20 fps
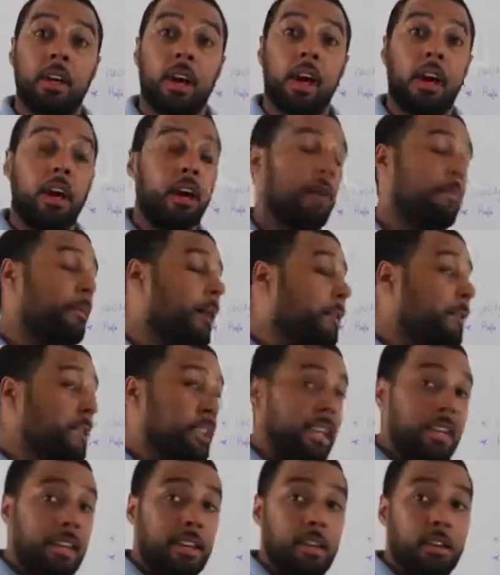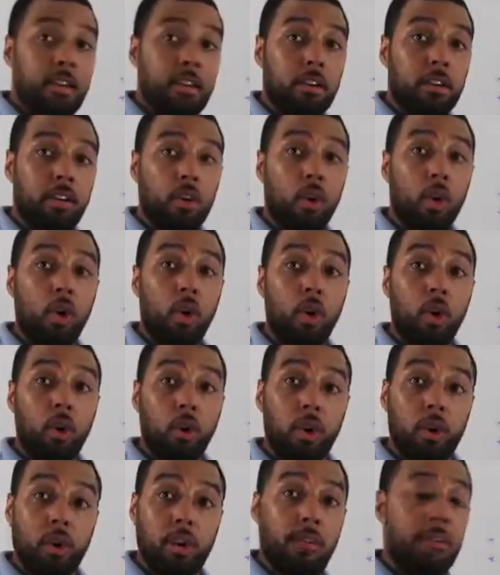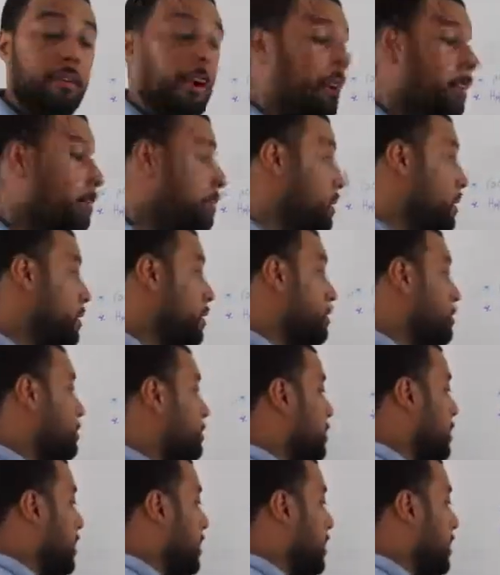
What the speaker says: and the ore of aluminium